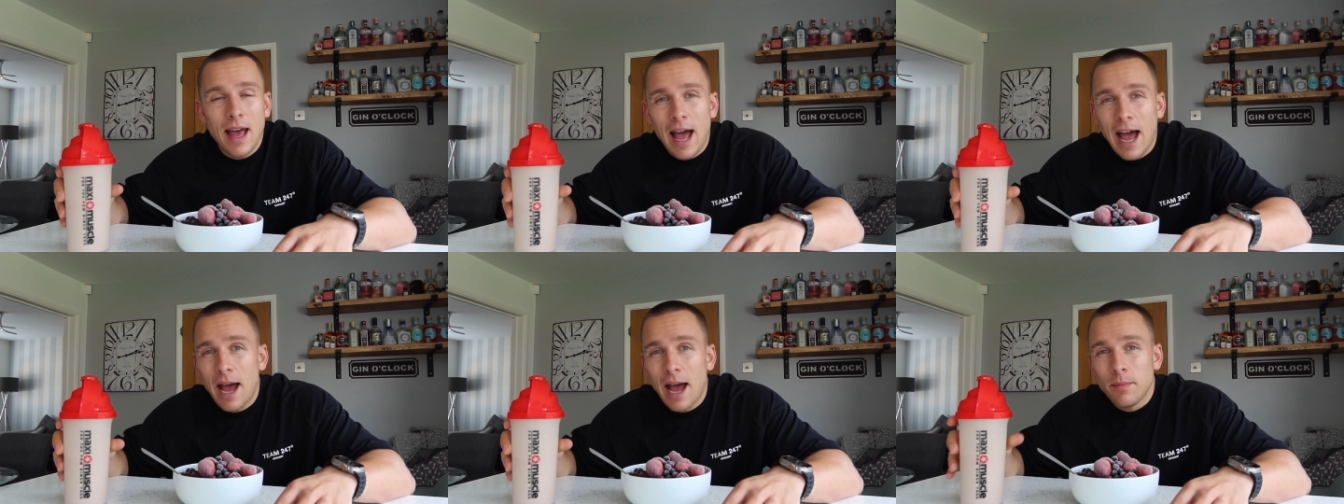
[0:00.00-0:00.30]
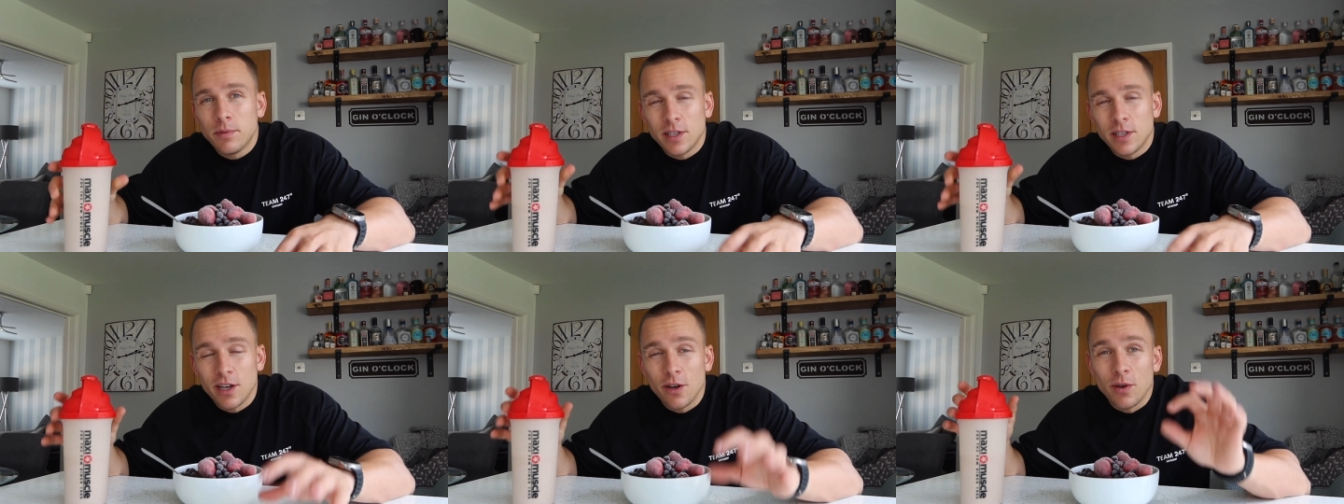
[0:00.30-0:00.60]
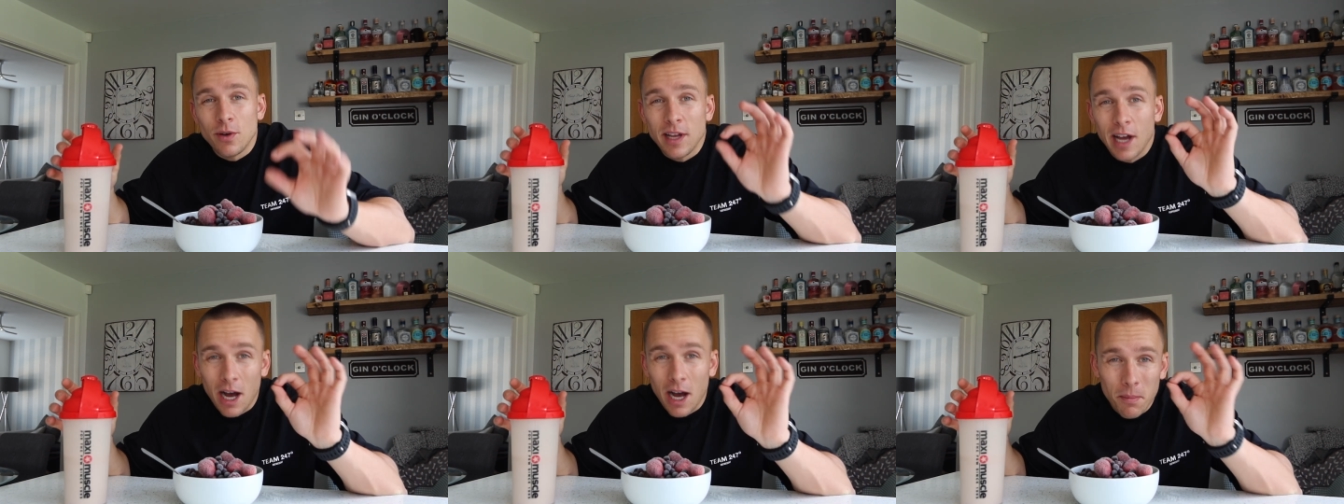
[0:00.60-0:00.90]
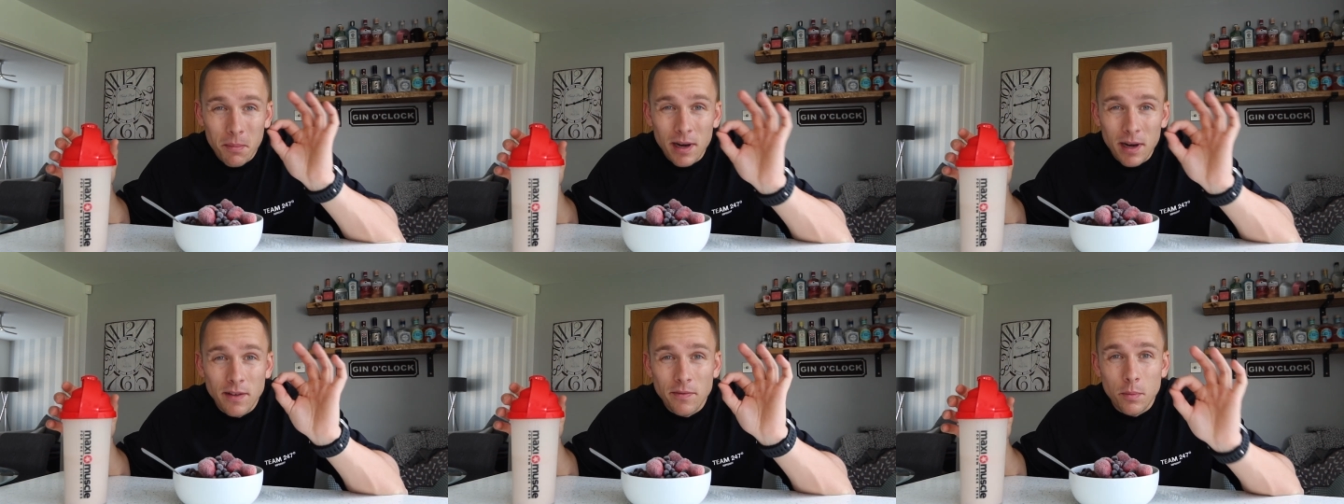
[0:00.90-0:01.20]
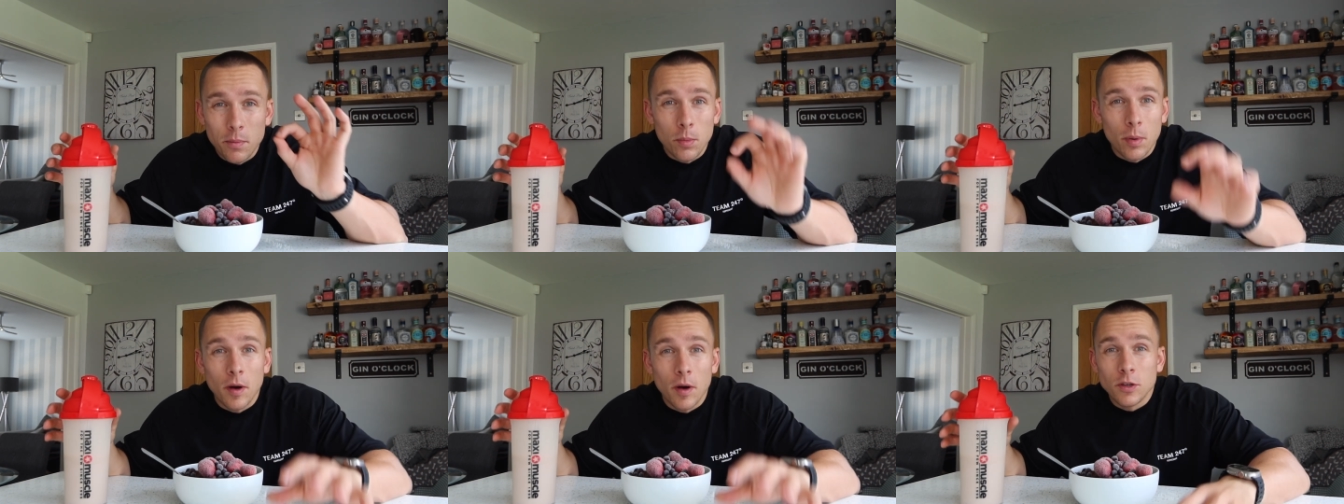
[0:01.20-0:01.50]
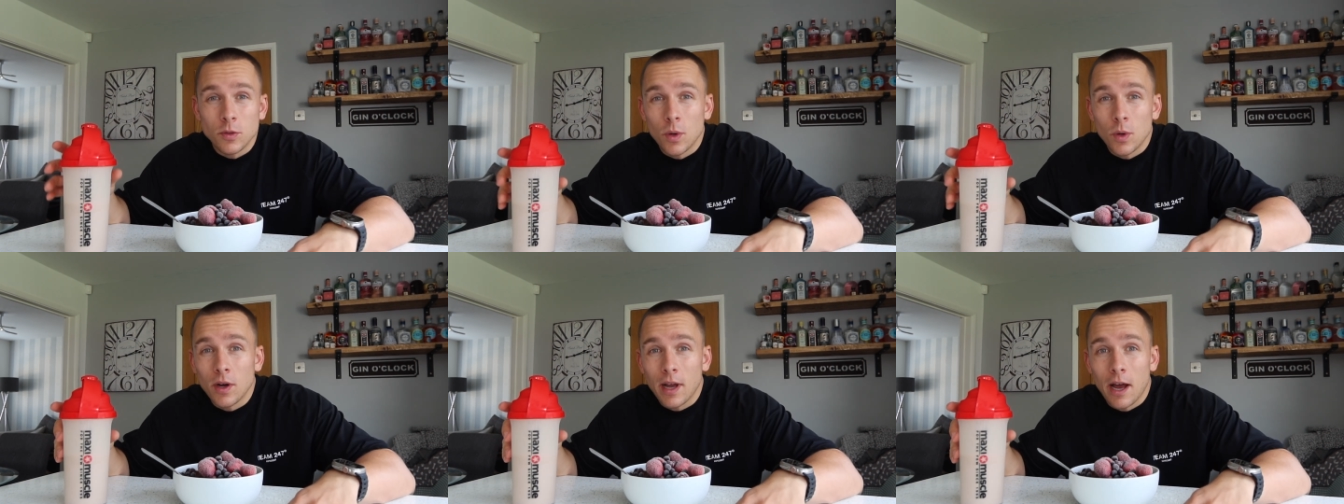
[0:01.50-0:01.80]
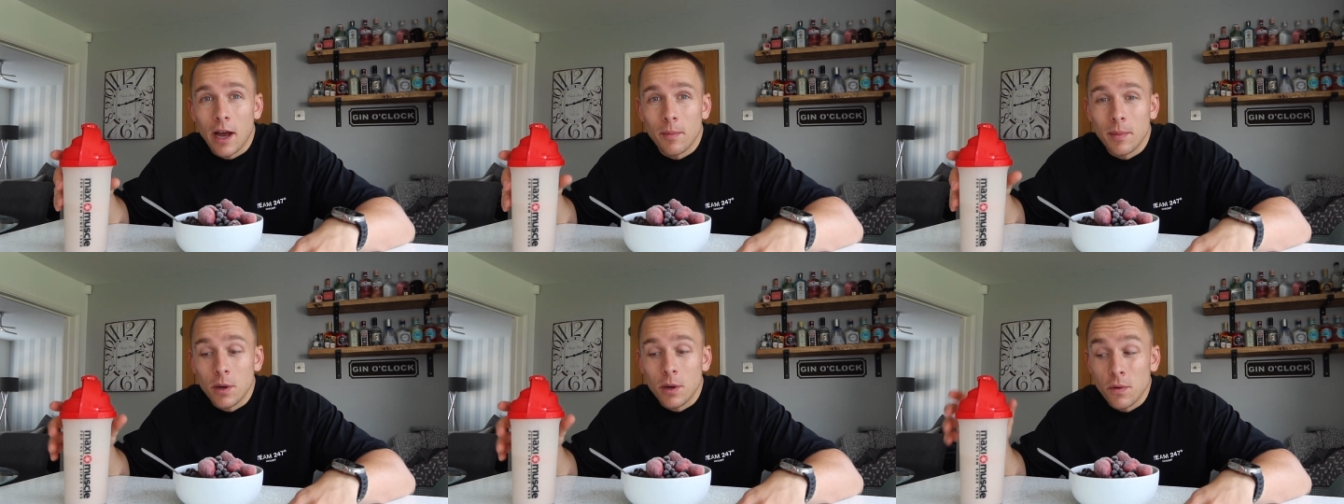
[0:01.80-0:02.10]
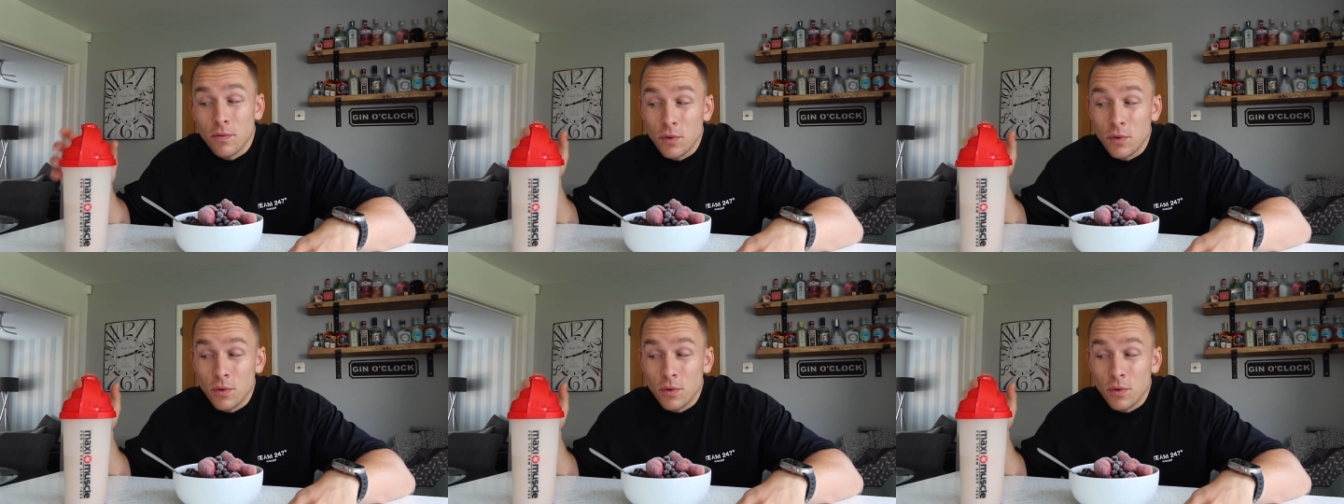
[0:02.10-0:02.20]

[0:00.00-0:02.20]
Absolutely unbelievable post-workout meal.